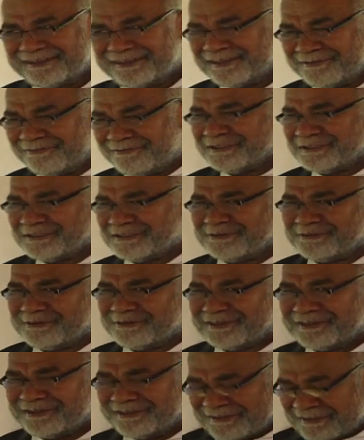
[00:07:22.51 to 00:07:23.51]
every
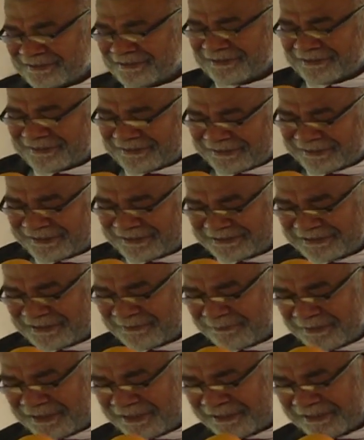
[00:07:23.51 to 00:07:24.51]
student has
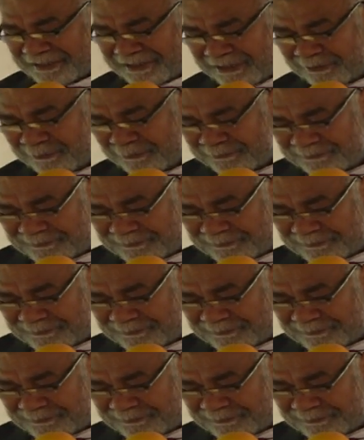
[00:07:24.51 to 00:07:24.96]
a bank account.